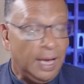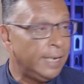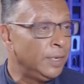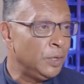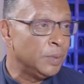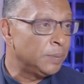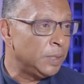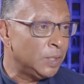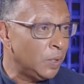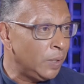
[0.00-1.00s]
I know you must
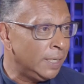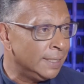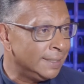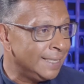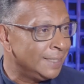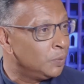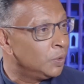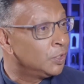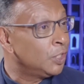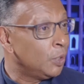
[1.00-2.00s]
be so inundated
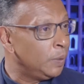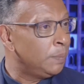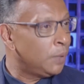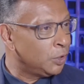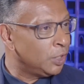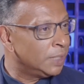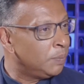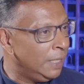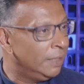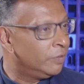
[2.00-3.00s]
with so many projects,
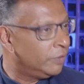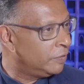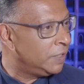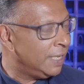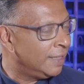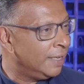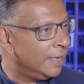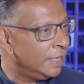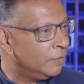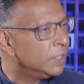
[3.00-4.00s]
being the 50th
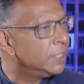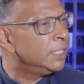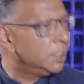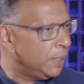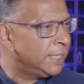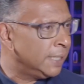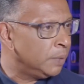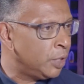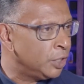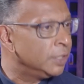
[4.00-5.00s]
year anniversary. It's a big
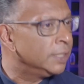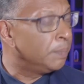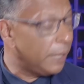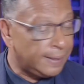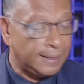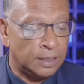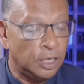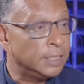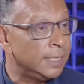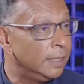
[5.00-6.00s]
celebration. Mm. It's a big thing.
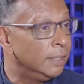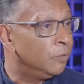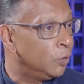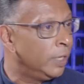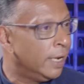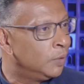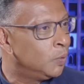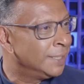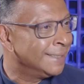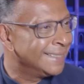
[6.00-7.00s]
Not saying the 49th
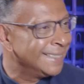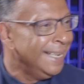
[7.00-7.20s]
wasn't.